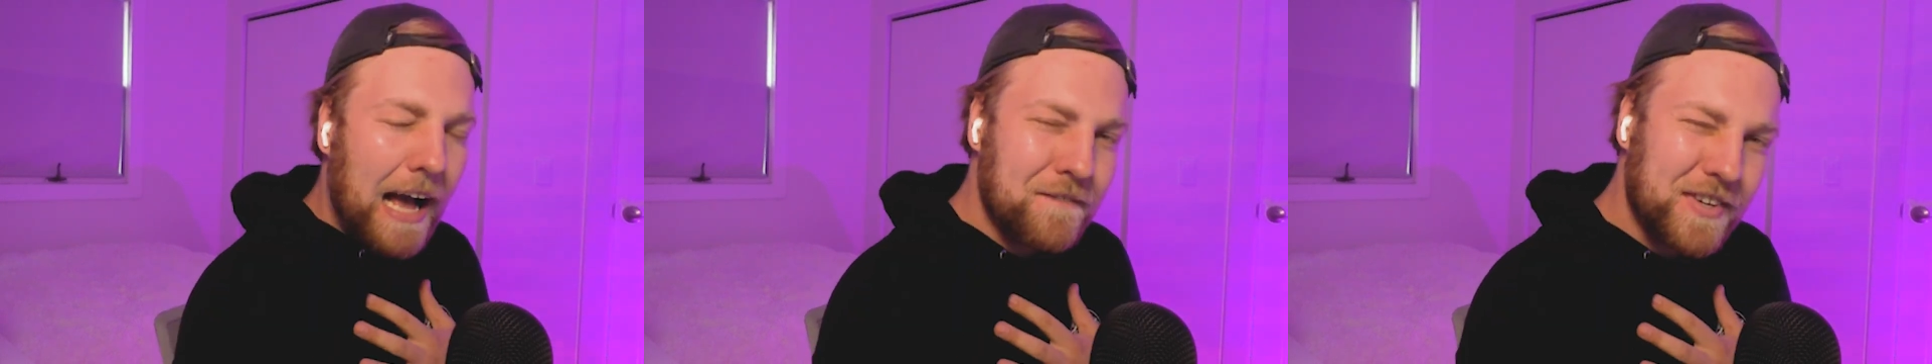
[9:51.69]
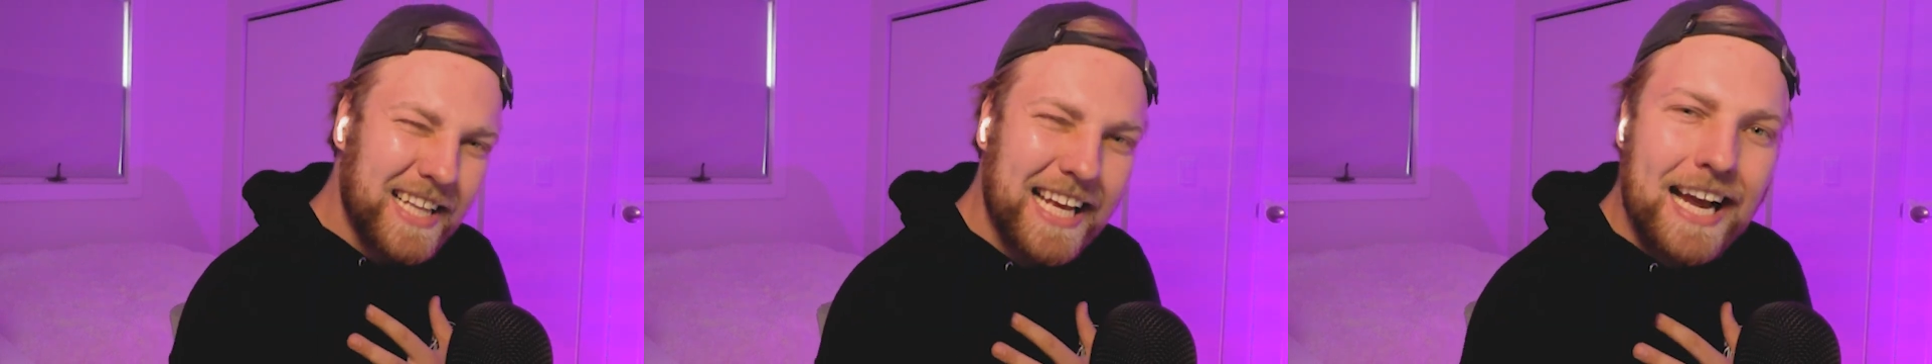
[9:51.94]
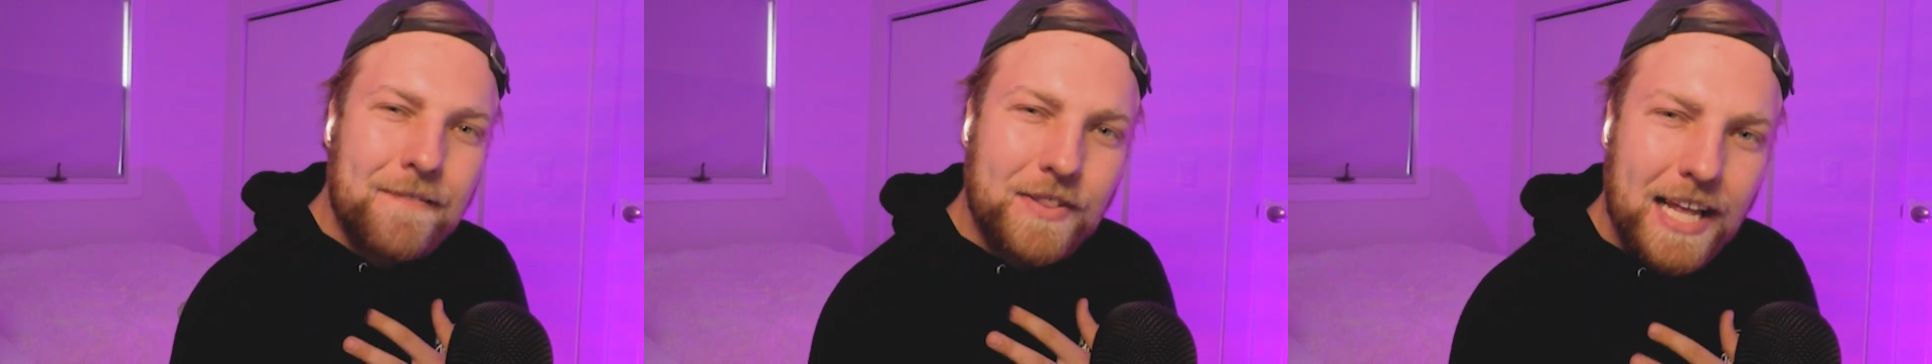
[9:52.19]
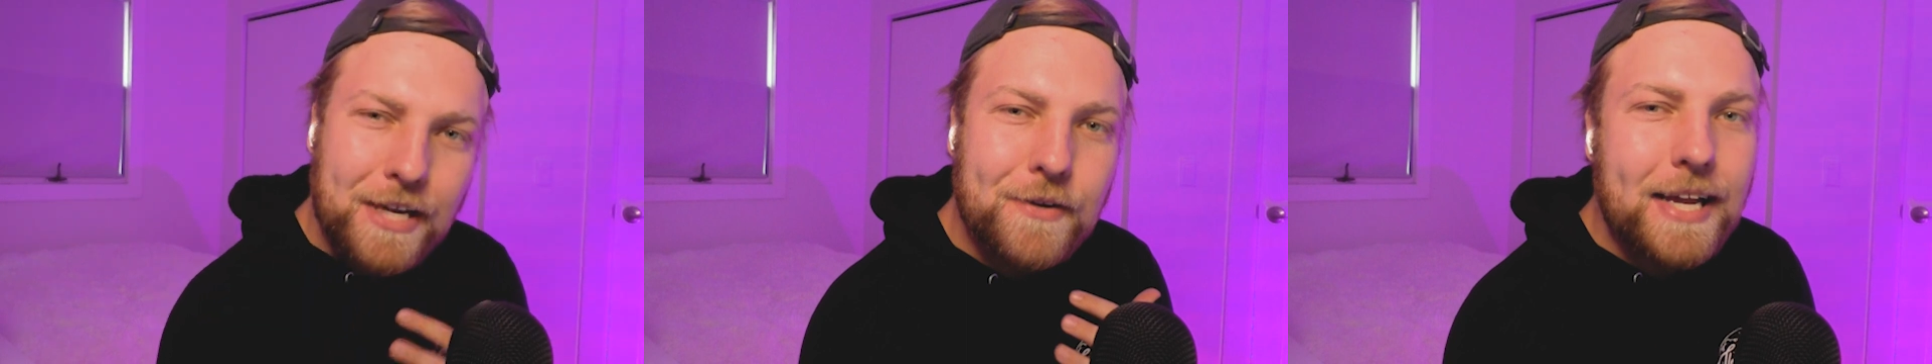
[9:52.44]
I feel like I've
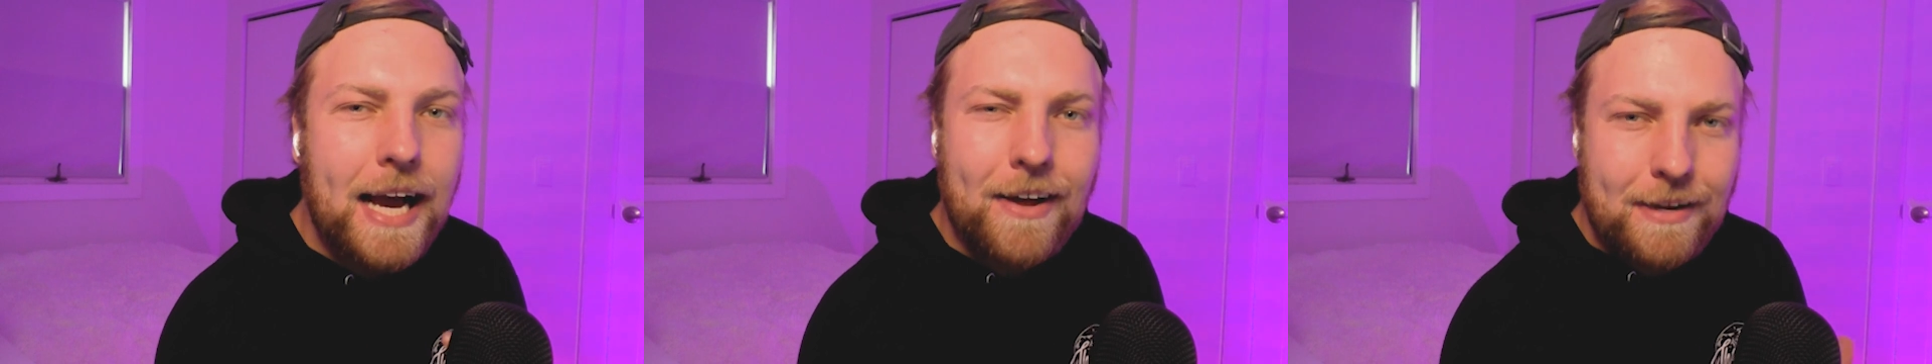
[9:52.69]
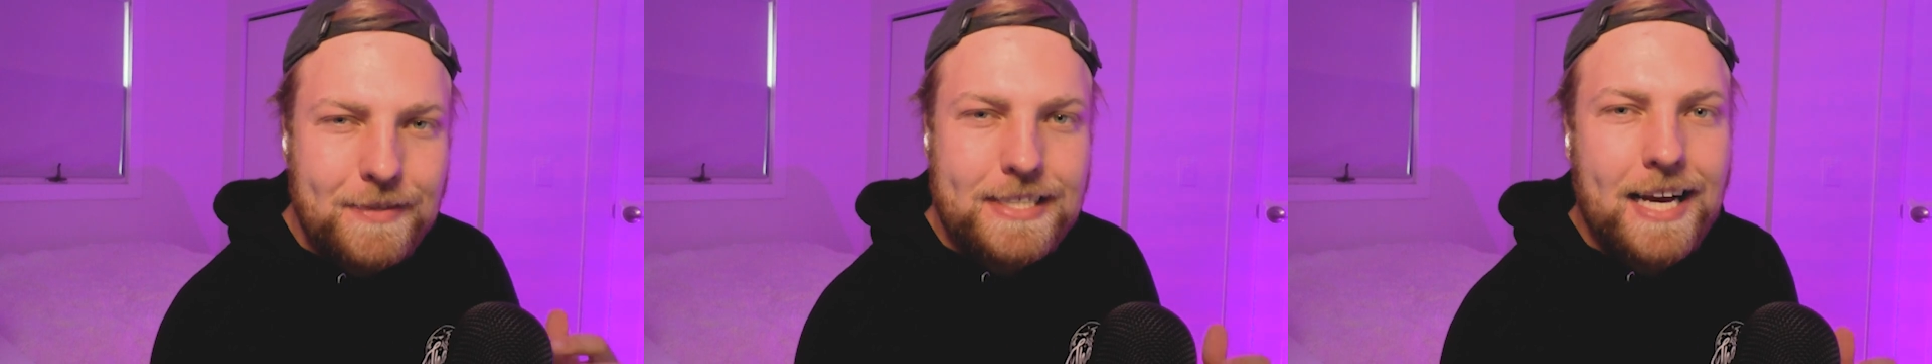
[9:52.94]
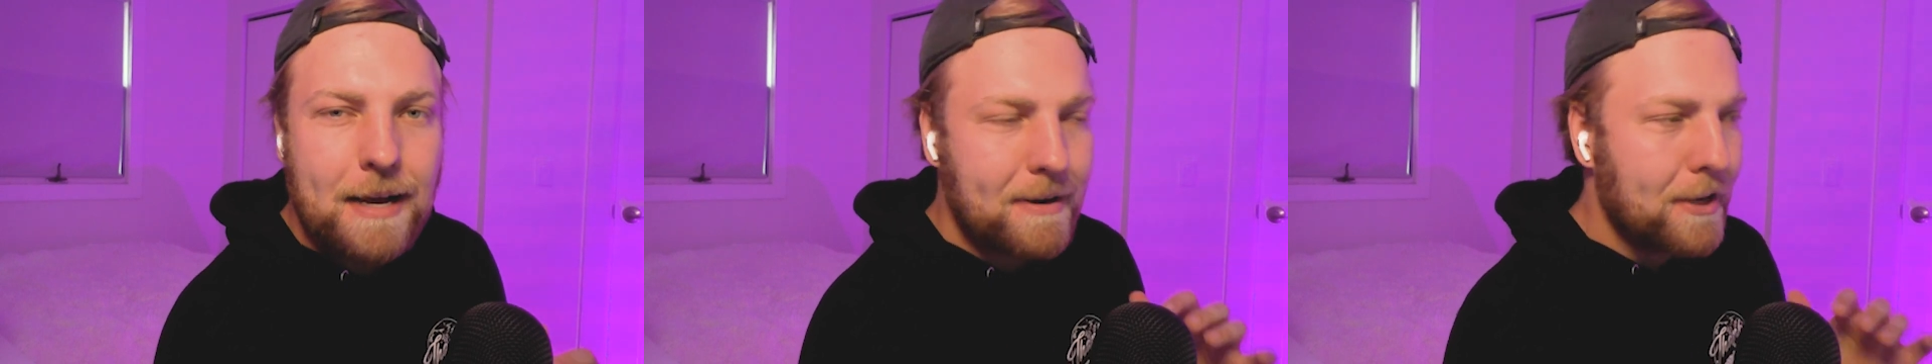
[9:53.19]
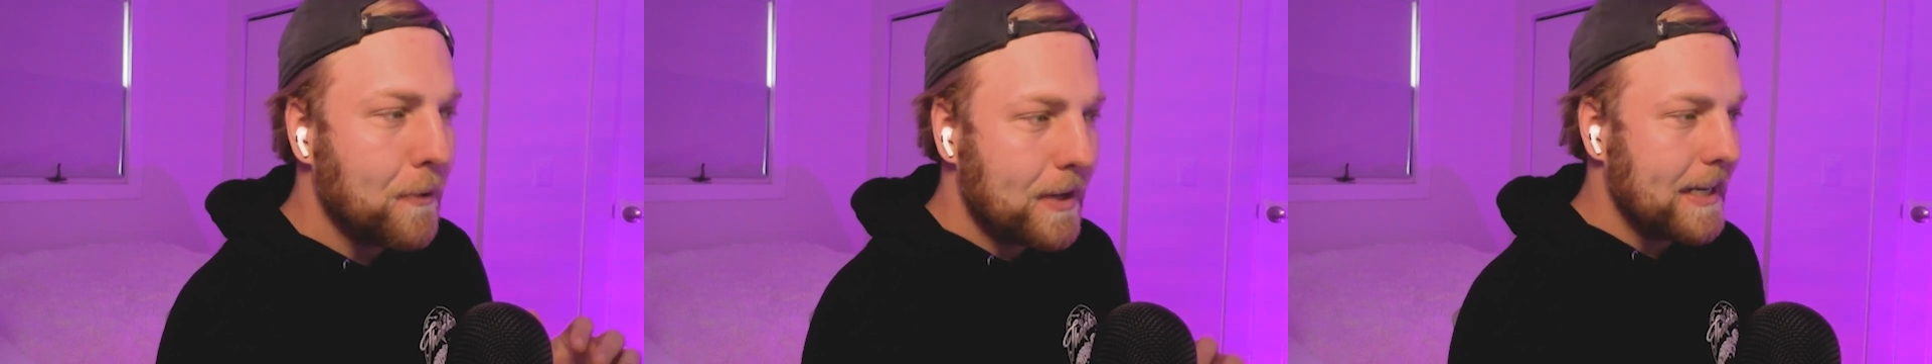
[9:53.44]
let you down every time I don't